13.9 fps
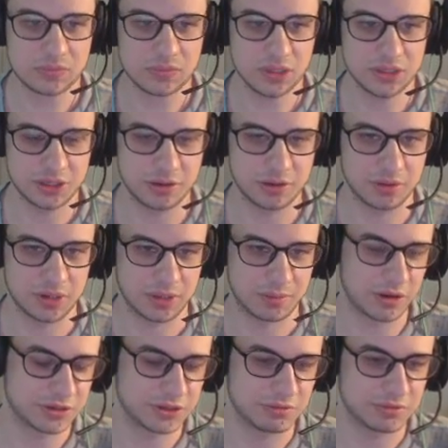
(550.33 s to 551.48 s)
So
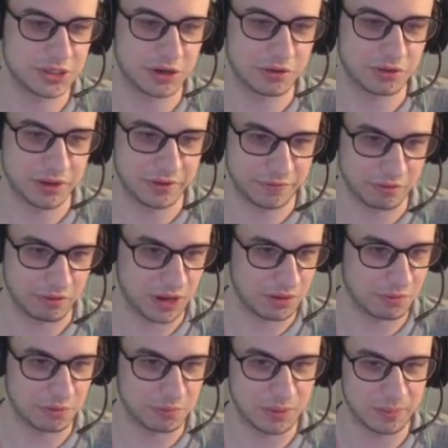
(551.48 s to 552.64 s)
also turtling for green would
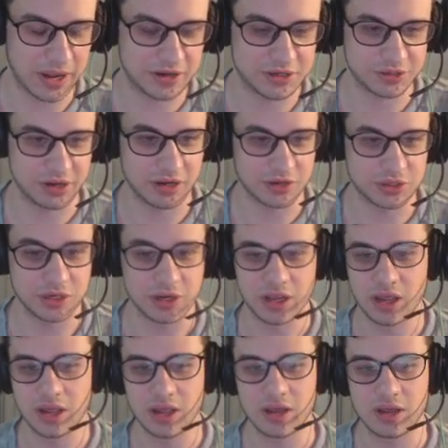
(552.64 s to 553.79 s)
have been a bad strategy,
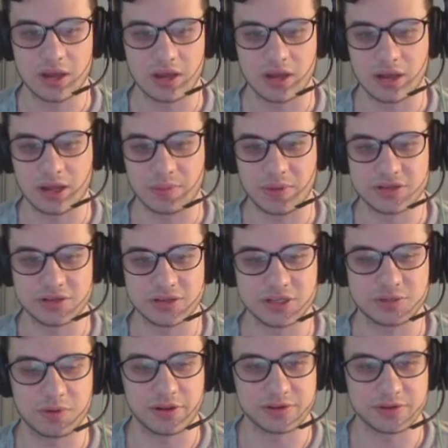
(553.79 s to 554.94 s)
as these
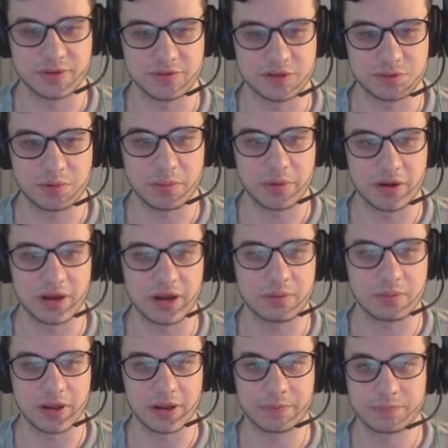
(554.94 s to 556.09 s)
pawns would have just promoted
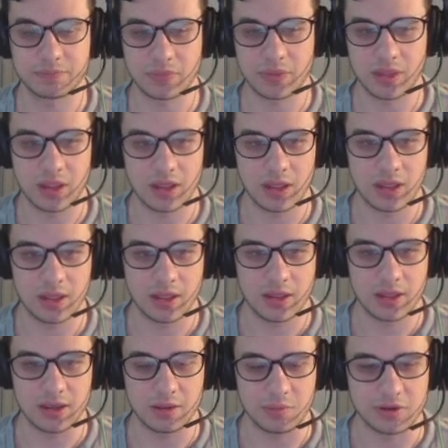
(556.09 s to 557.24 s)
anyway,
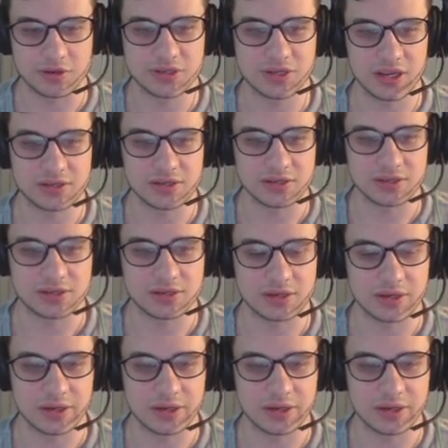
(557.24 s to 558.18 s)
in most cases.